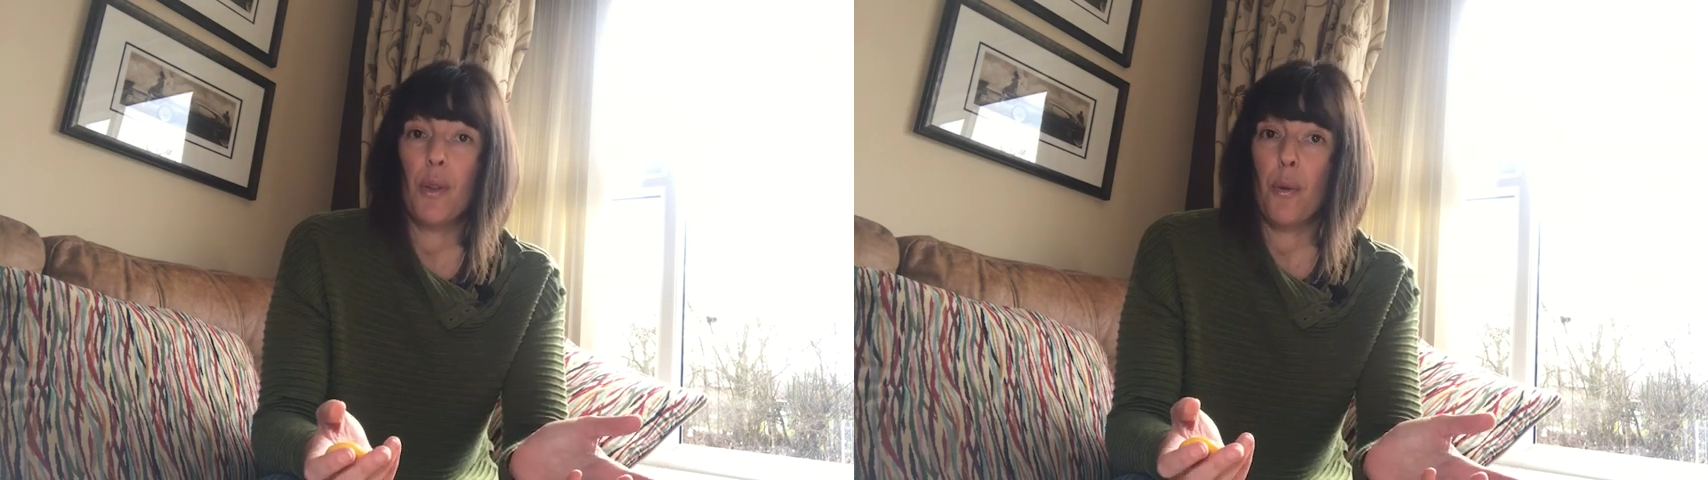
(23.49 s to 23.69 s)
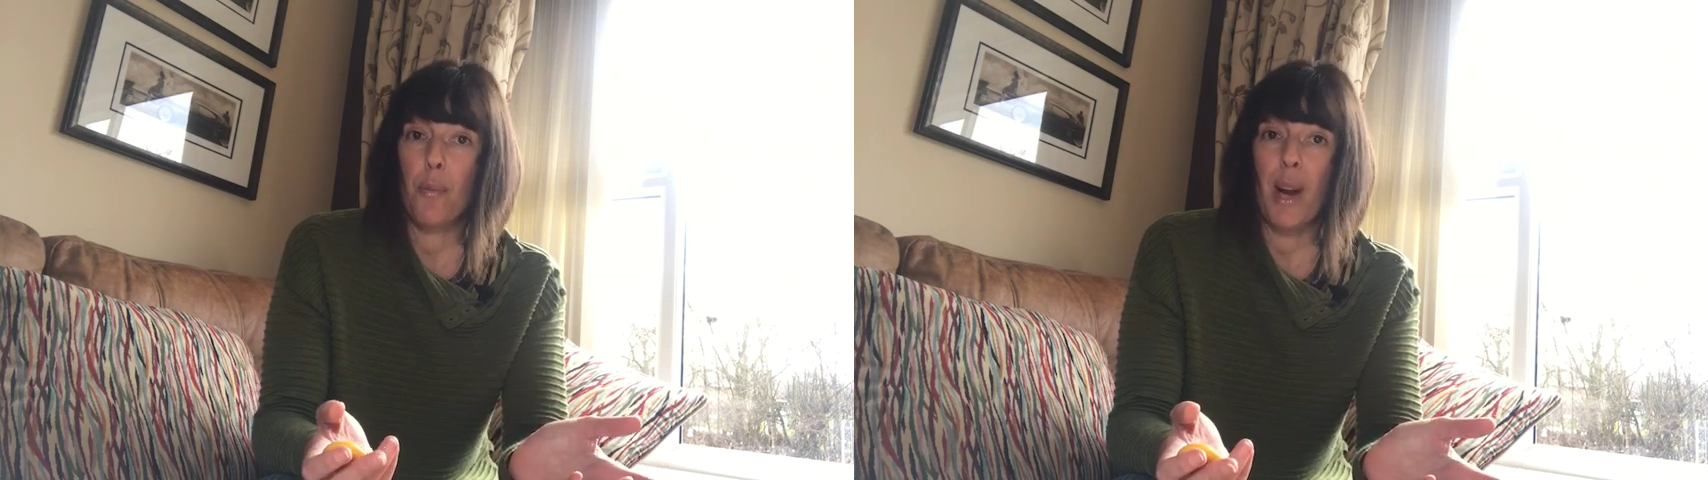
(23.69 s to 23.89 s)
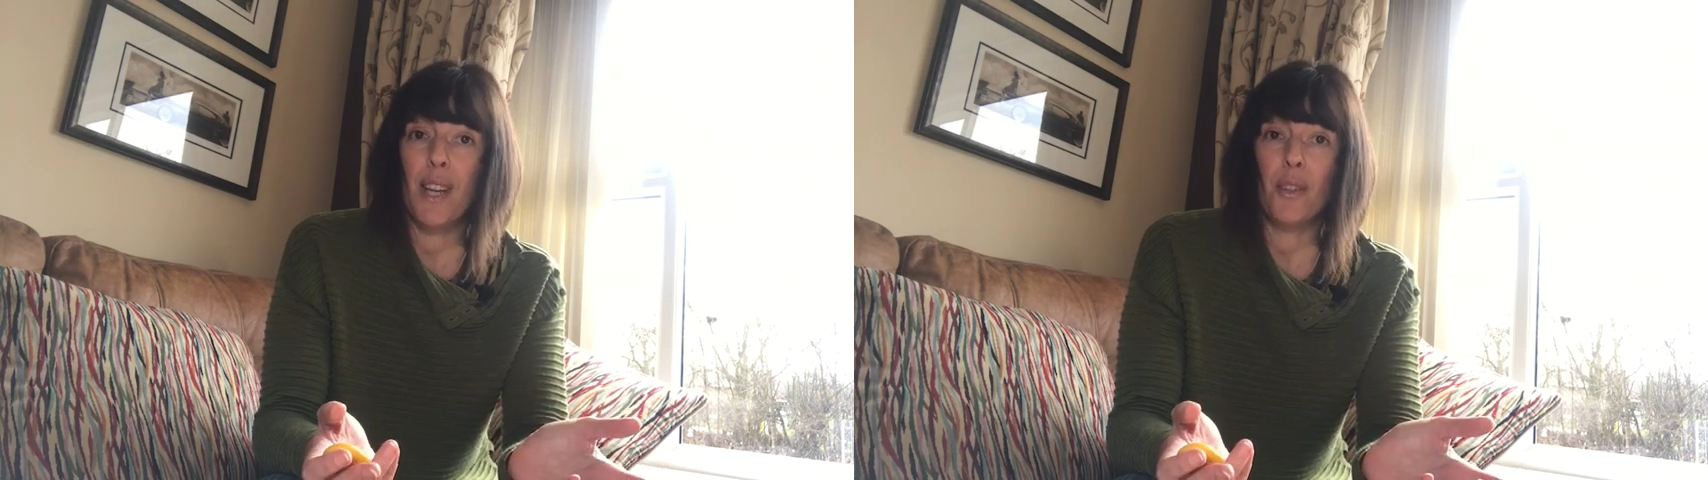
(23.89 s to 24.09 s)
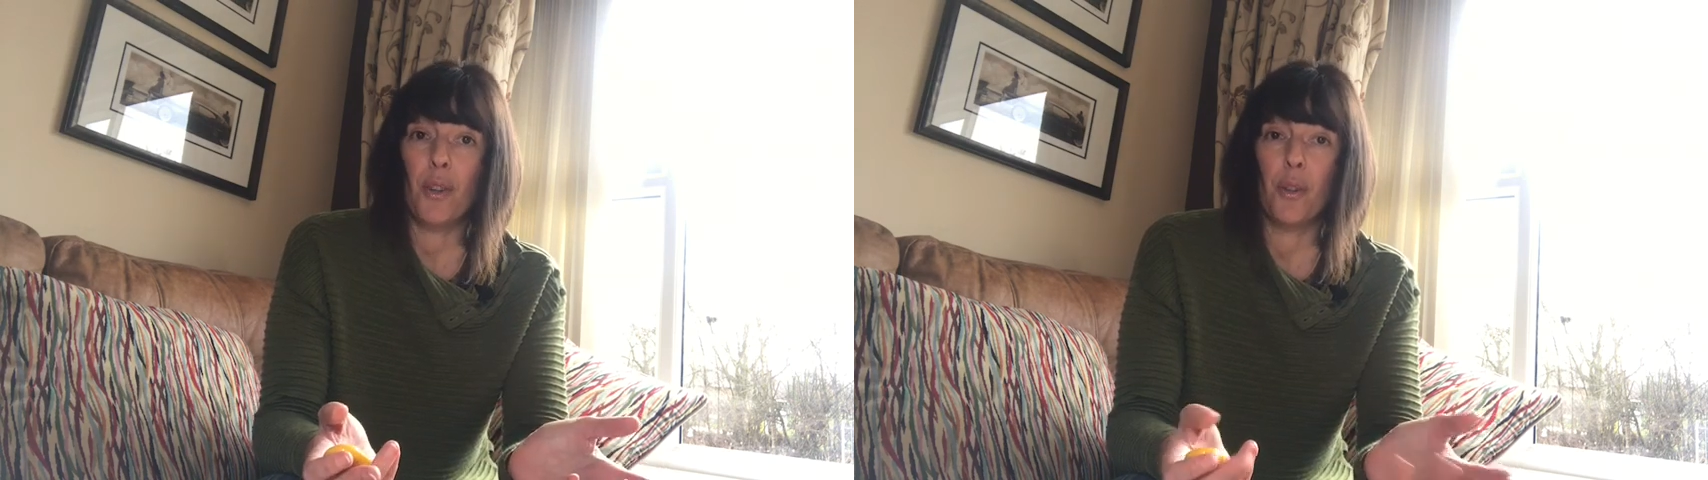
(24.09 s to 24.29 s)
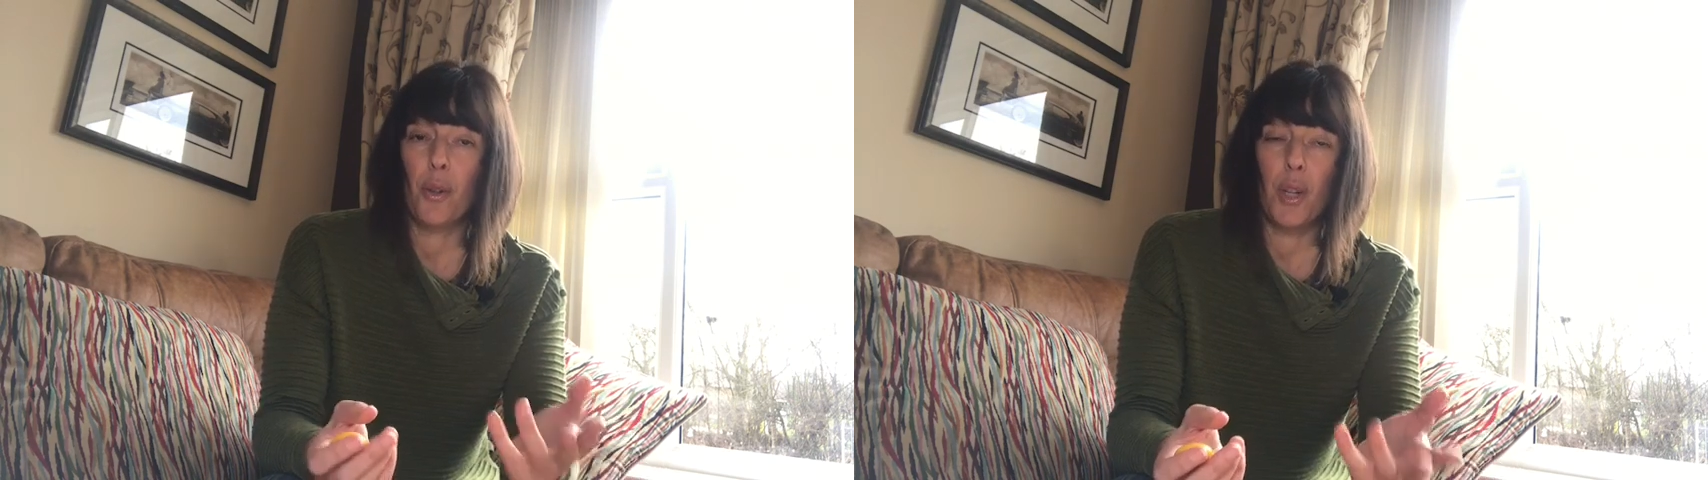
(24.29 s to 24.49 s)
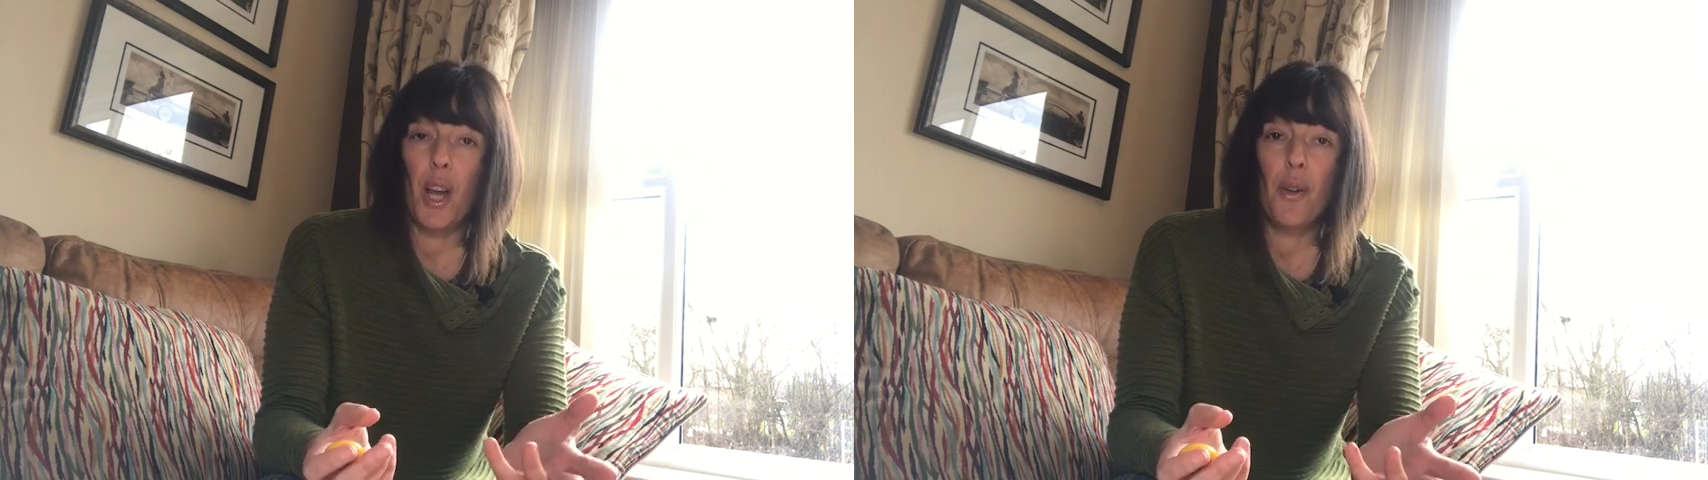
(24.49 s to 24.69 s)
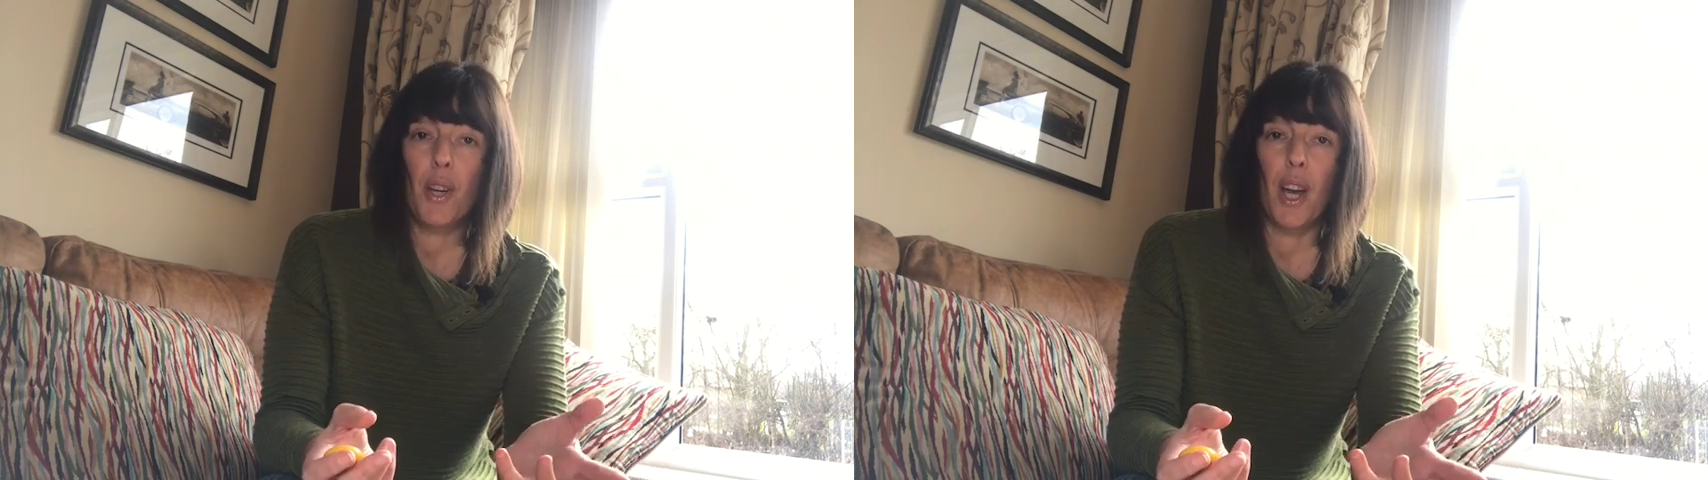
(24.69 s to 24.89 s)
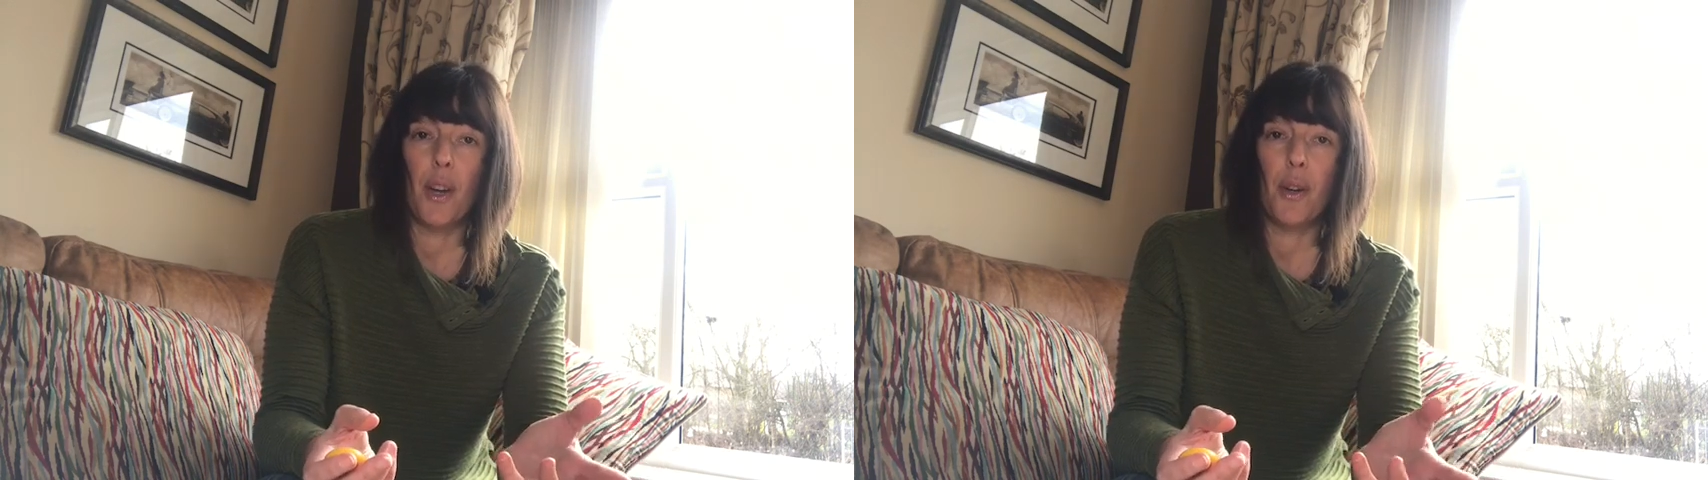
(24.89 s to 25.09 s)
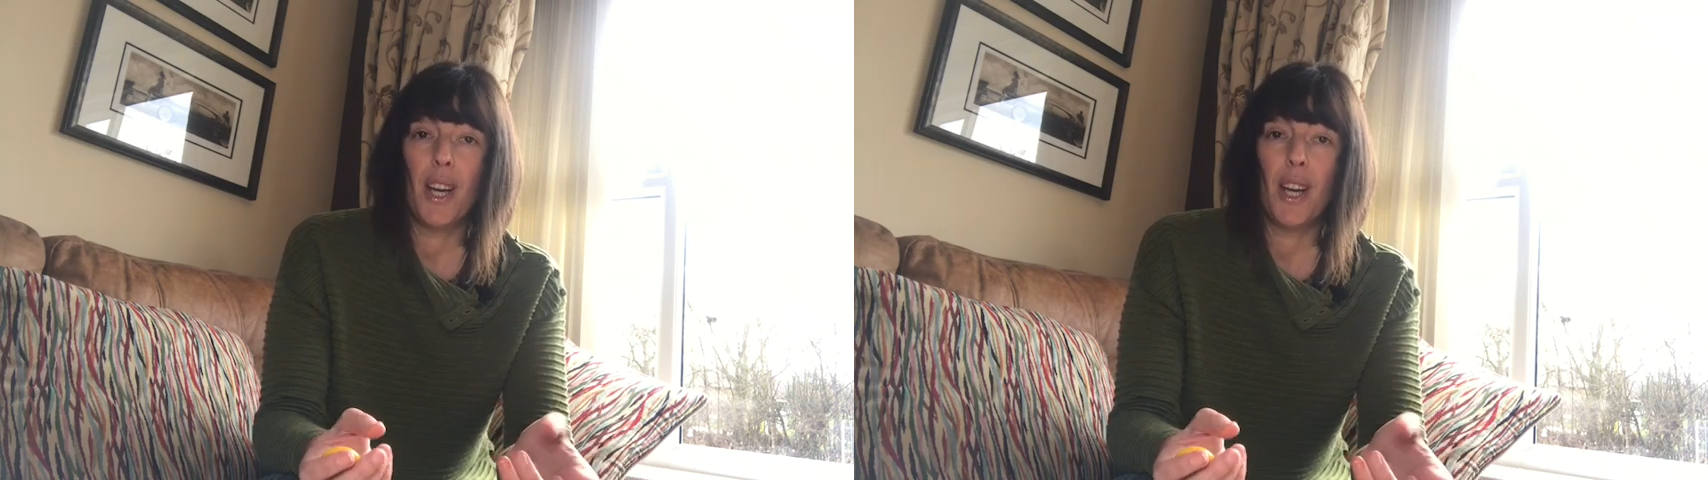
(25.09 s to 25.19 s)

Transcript: your brand on, your logo?